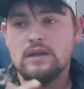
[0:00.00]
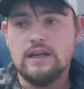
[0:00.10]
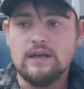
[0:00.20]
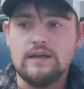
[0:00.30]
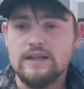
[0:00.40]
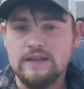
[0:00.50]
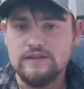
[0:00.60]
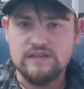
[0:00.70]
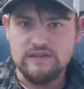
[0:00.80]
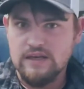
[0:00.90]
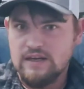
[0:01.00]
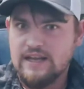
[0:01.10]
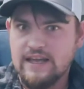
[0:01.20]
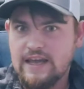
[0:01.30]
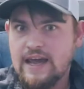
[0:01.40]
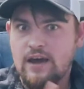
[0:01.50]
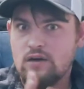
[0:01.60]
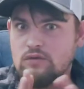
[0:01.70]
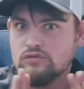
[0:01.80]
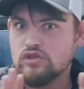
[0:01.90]
them. And this is not a
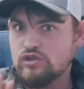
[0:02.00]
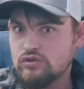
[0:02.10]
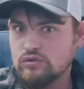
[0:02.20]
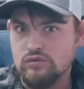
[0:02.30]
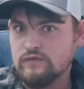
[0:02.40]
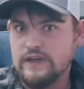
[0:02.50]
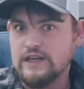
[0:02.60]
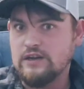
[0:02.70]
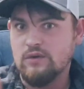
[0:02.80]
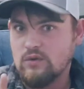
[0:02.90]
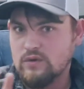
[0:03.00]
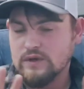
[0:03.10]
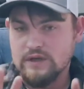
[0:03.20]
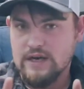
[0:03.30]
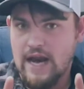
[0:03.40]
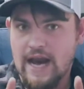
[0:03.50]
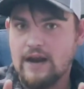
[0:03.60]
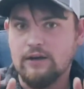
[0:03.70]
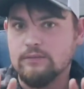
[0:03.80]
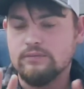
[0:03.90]
how-to video on
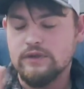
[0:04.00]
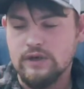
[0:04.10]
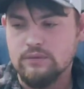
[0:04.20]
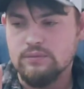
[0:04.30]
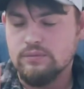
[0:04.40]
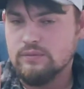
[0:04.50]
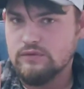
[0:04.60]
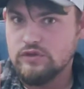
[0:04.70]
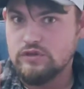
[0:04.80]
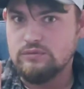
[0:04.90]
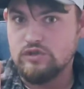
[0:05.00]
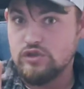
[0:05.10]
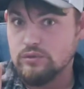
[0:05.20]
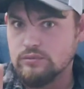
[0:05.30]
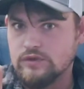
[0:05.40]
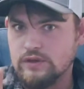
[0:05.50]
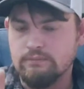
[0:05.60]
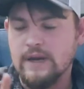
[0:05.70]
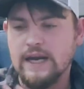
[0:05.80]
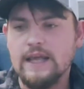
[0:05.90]
how to, you know, shoot
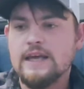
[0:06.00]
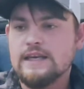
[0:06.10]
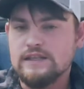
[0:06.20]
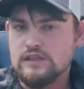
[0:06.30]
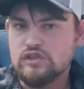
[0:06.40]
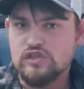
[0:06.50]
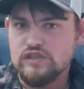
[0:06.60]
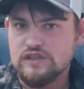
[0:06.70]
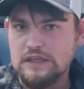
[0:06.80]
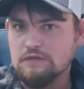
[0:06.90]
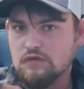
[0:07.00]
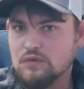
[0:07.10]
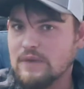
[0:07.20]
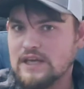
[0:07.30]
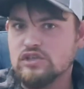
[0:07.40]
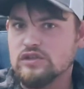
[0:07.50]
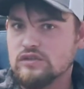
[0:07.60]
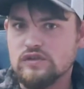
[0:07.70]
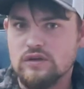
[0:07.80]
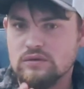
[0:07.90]
somebody. This is just information,
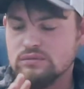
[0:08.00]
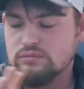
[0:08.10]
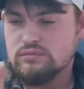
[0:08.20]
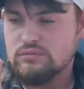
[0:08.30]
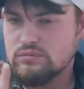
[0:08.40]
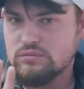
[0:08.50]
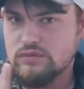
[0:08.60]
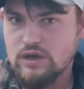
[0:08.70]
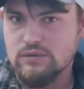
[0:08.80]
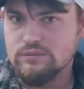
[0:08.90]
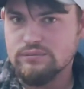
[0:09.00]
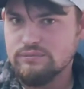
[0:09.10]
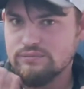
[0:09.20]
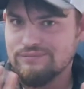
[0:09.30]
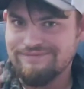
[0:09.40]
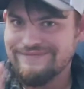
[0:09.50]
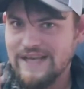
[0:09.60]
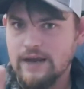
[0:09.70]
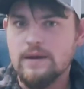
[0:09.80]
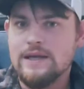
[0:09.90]
so don't,
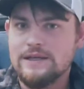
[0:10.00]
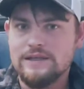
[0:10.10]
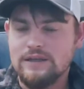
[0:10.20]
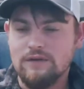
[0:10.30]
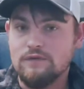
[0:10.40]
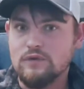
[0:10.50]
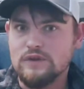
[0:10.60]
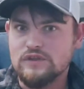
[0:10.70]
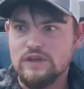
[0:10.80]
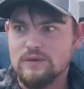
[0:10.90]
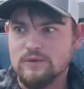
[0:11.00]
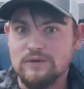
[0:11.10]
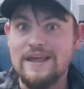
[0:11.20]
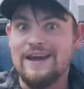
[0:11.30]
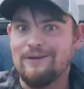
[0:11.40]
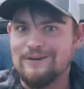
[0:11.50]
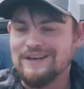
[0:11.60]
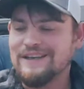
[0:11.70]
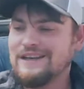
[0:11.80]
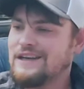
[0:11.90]
yeah, you know, full disclaimer on that
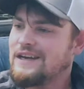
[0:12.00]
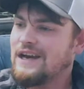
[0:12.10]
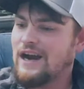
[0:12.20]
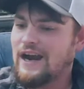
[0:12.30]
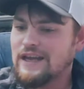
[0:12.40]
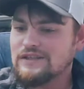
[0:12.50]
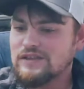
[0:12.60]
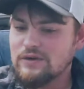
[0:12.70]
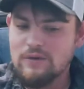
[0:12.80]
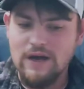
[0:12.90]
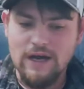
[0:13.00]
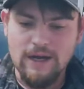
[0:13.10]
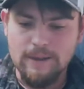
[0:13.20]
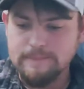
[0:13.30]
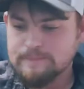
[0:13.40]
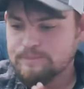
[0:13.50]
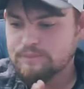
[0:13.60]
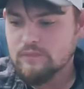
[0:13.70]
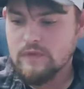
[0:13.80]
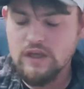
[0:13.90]
one. All right, so,
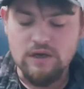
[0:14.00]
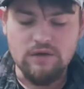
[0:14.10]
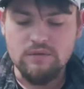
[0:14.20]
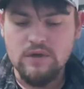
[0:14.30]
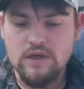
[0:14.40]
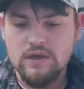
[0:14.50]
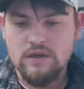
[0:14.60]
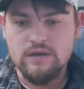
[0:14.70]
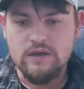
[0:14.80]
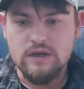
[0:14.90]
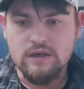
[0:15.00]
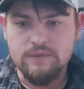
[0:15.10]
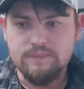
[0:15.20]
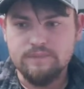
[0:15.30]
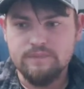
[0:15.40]
you know,